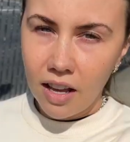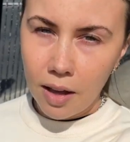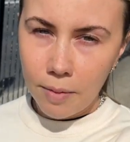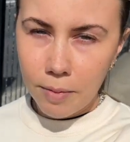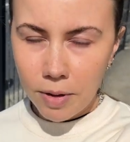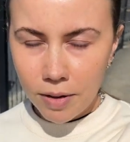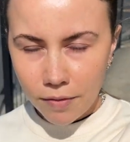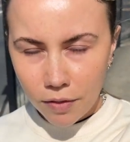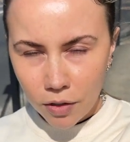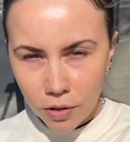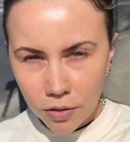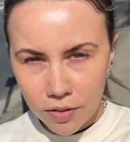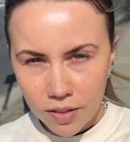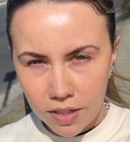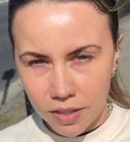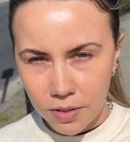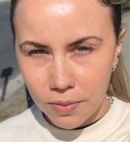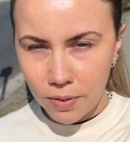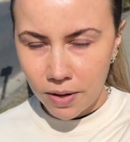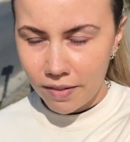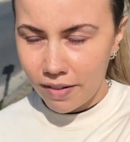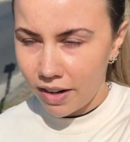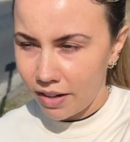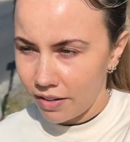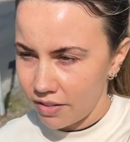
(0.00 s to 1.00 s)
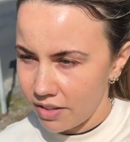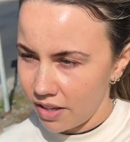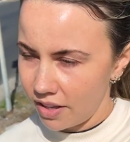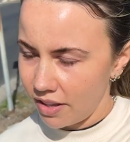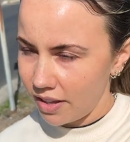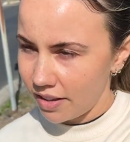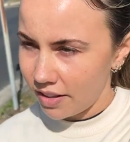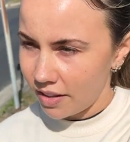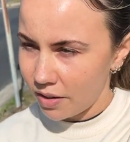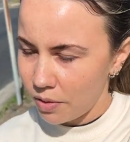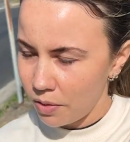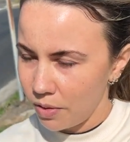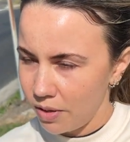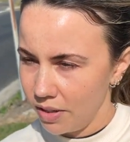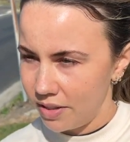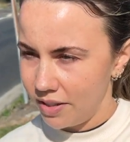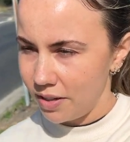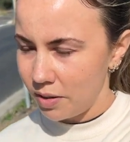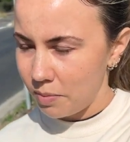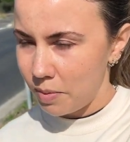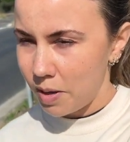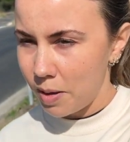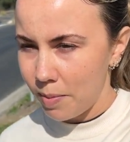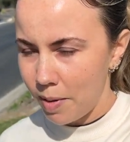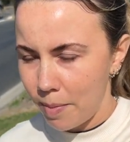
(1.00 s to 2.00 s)
gonna vlog this way around because I think the quality will
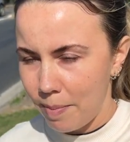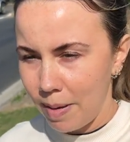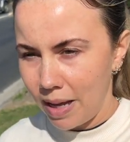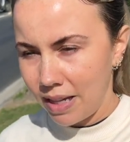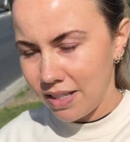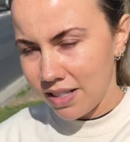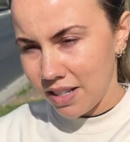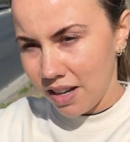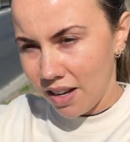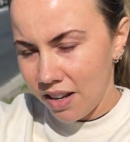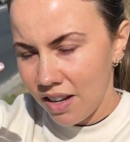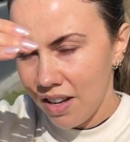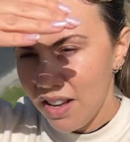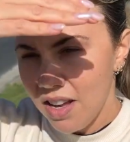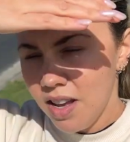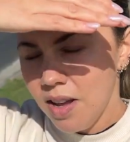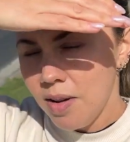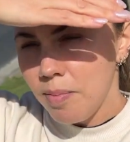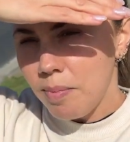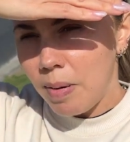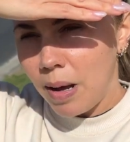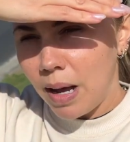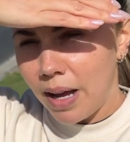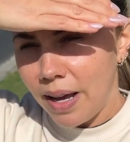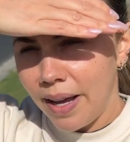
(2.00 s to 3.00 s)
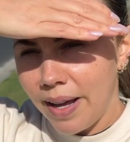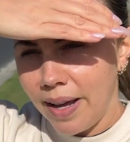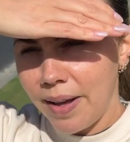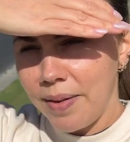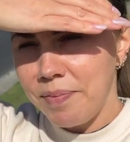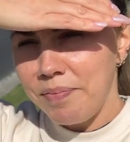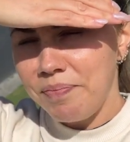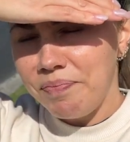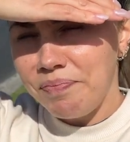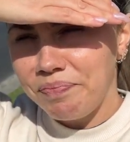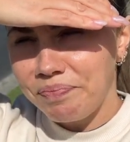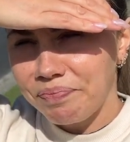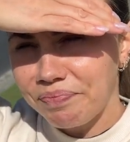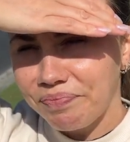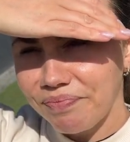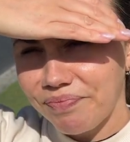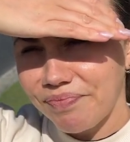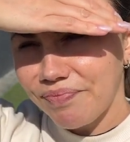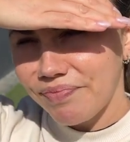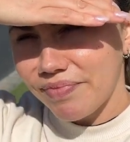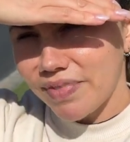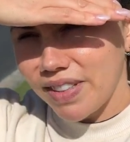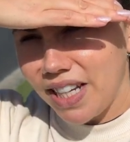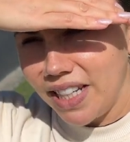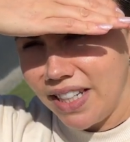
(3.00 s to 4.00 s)
be a bit better. But
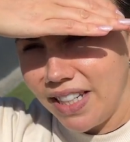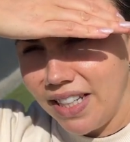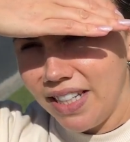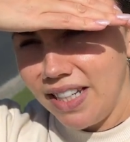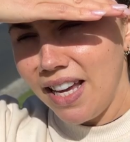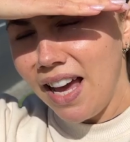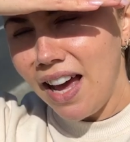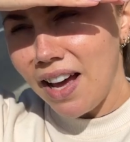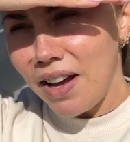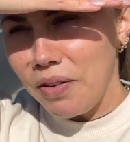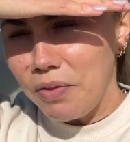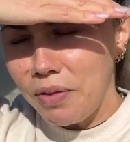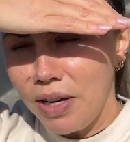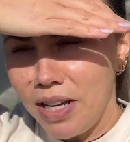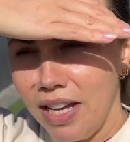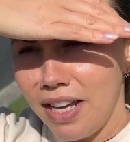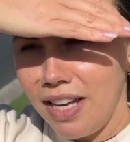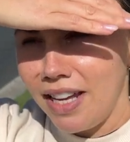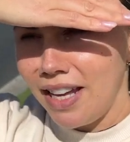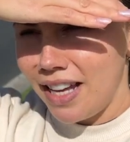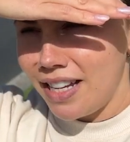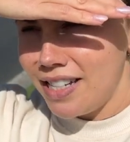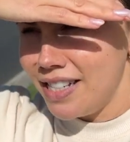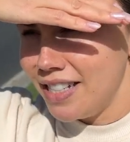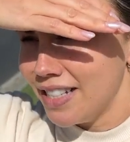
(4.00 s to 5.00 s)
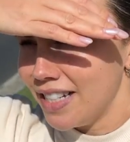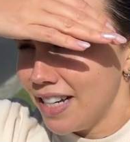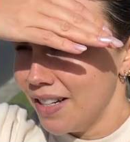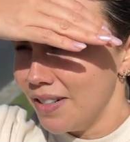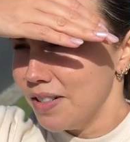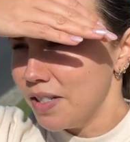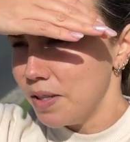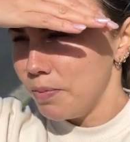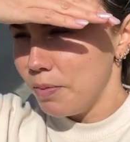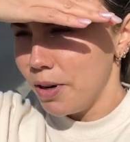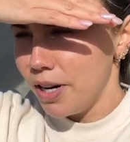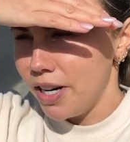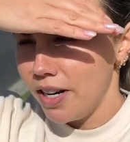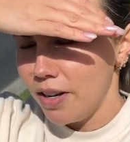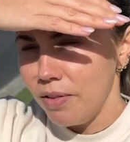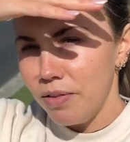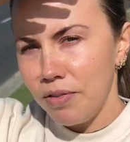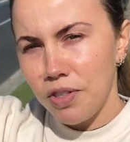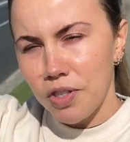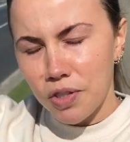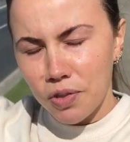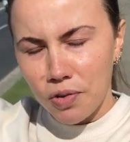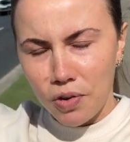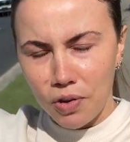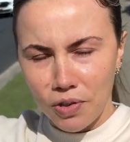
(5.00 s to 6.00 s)
yeah, we're heading down to the marina. We've
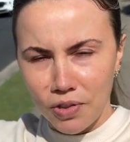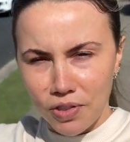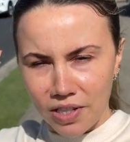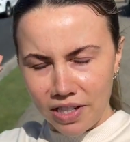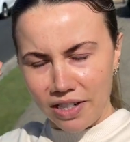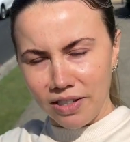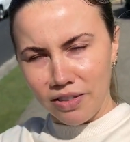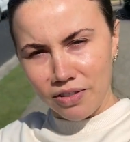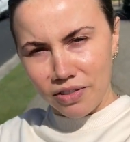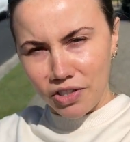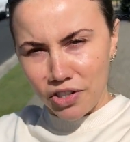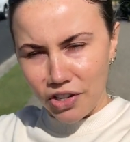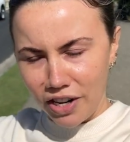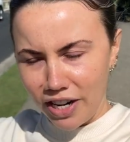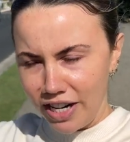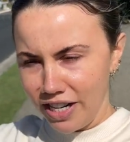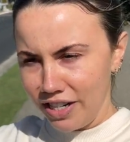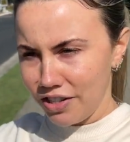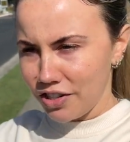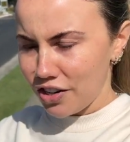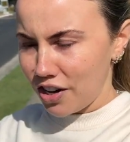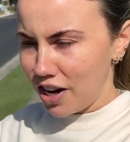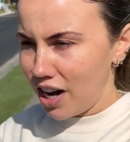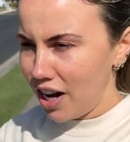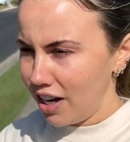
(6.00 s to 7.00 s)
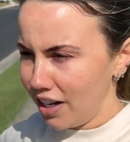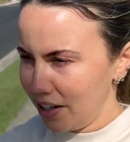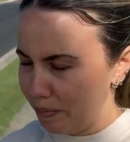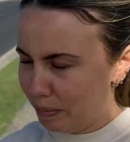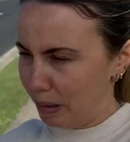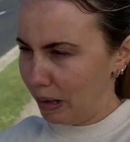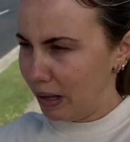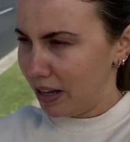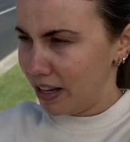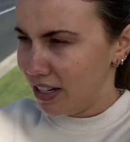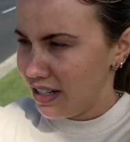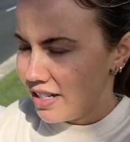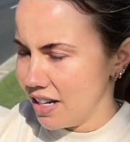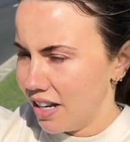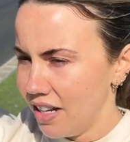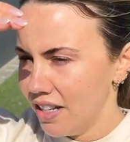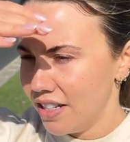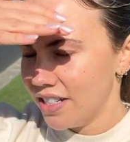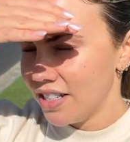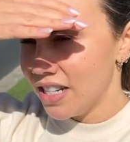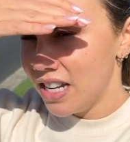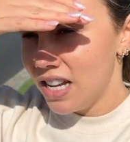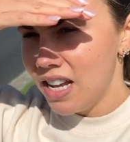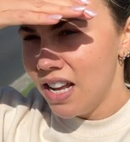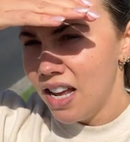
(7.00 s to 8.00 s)
just crossed a little train track behind us
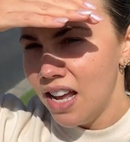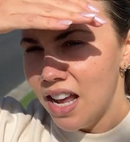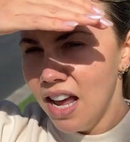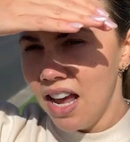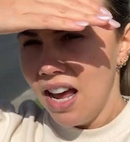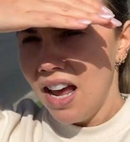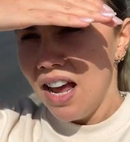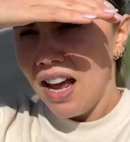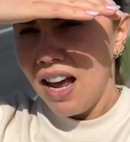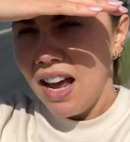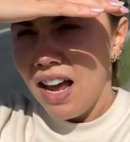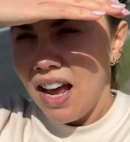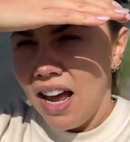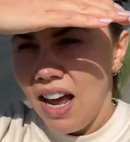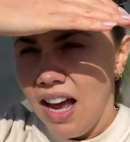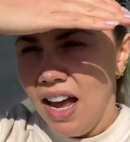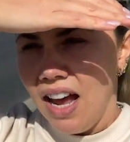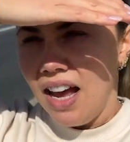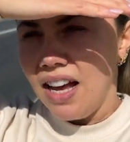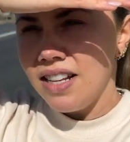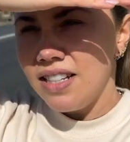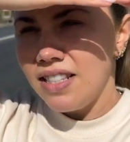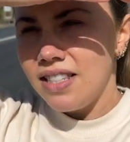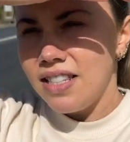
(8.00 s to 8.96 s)
and